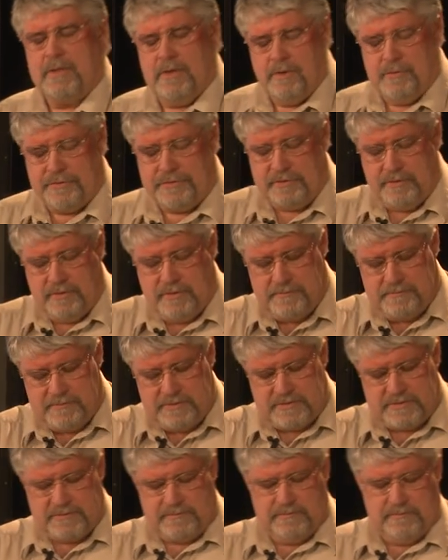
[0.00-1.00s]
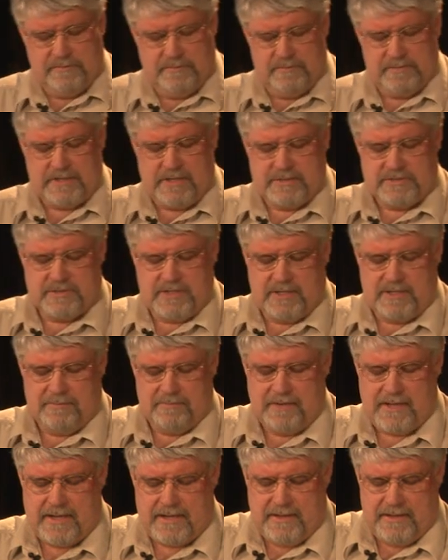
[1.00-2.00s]
go through them, just touch on them
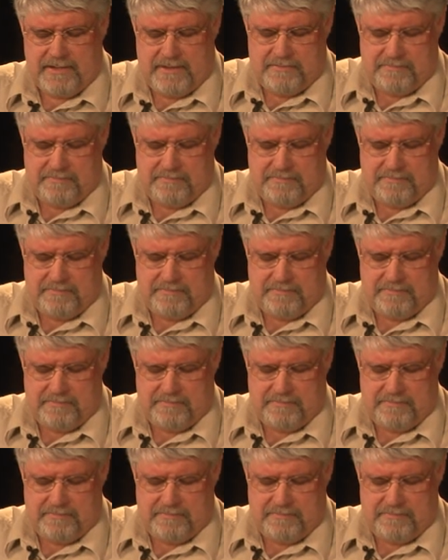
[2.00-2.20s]
lightly,